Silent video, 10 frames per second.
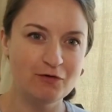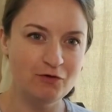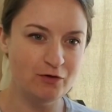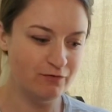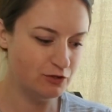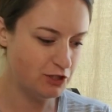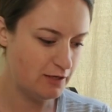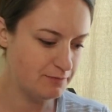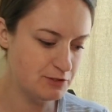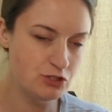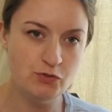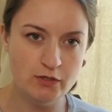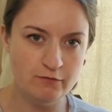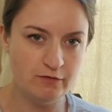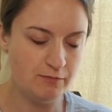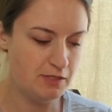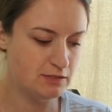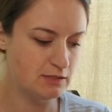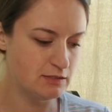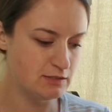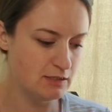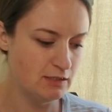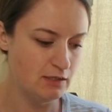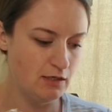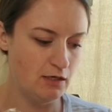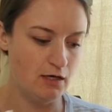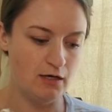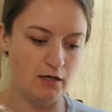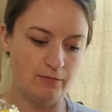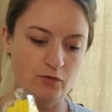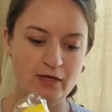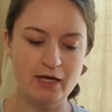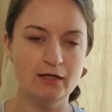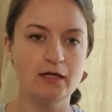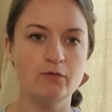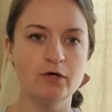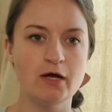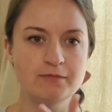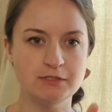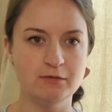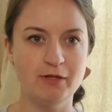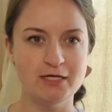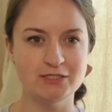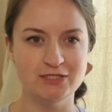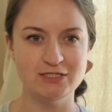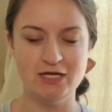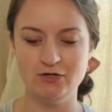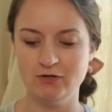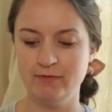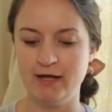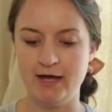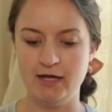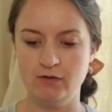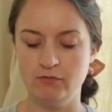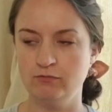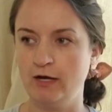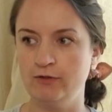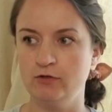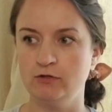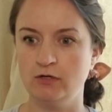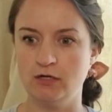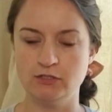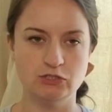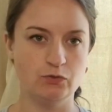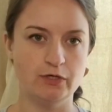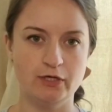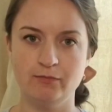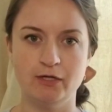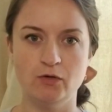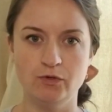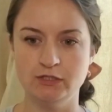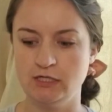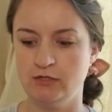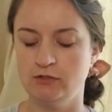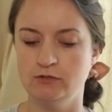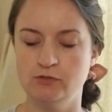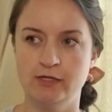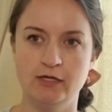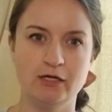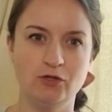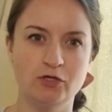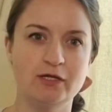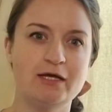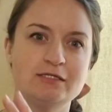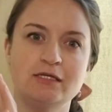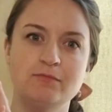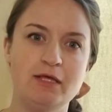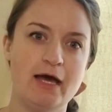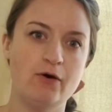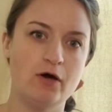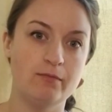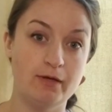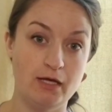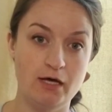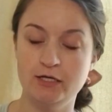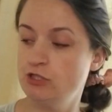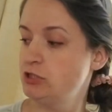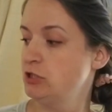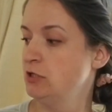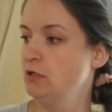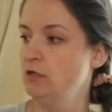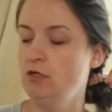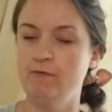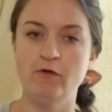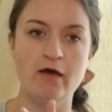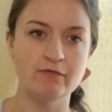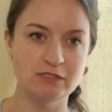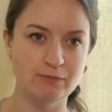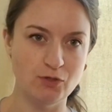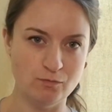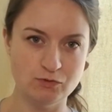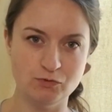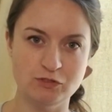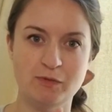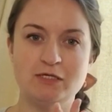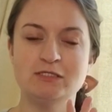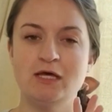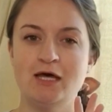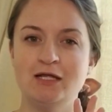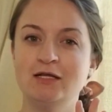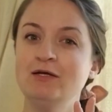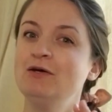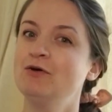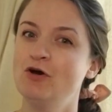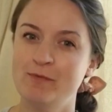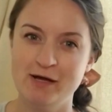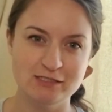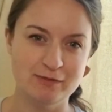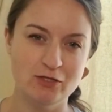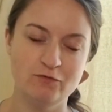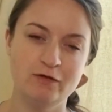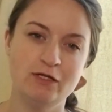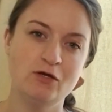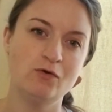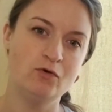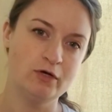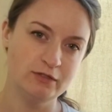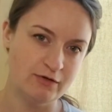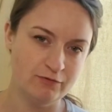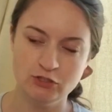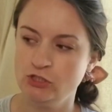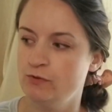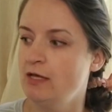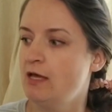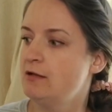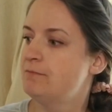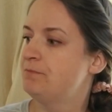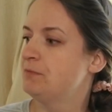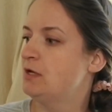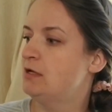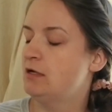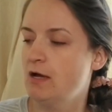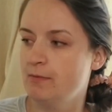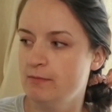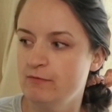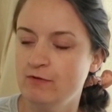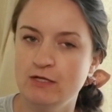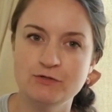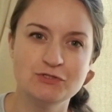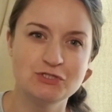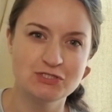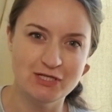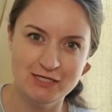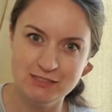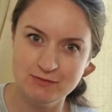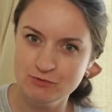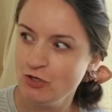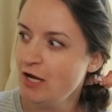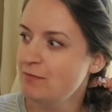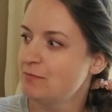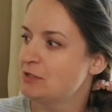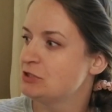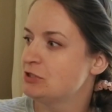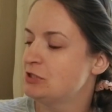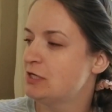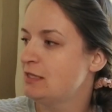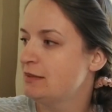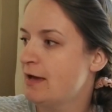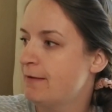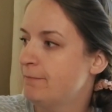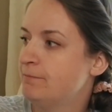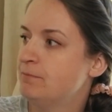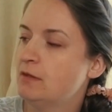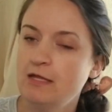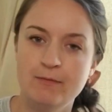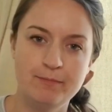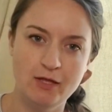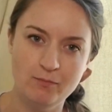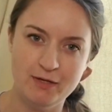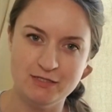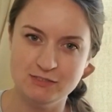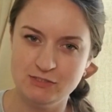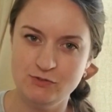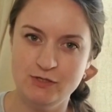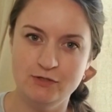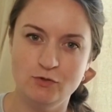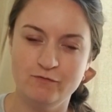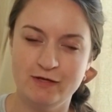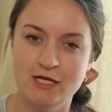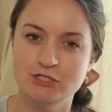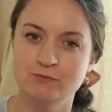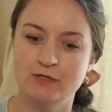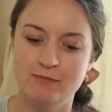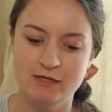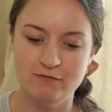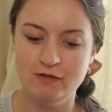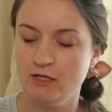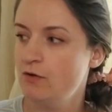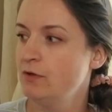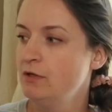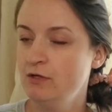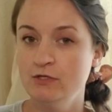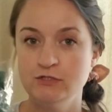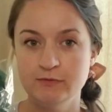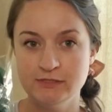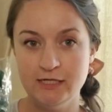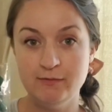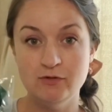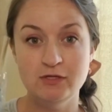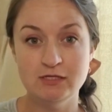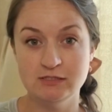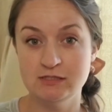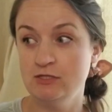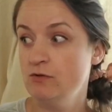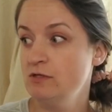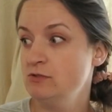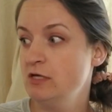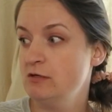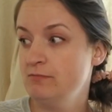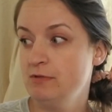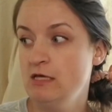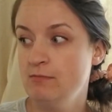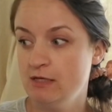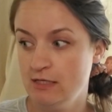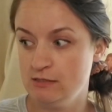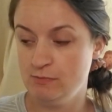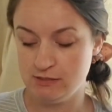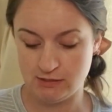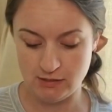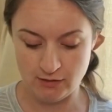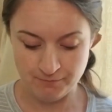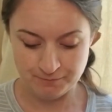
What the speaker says: few different shapes, 250 pieces. You can get it where it comes in the plastic container, but I would rather store it in my own container so that it can look nice and be out on my hutch. If you haven't seen my homeschool space yet, go back to my other video, or I'll definitely show it again in an upcoming video. So just like and subscribe, and make sure you hit that bell button so you get a notification when I make a video. So I'm excited about these because I know these will keep my kids busy,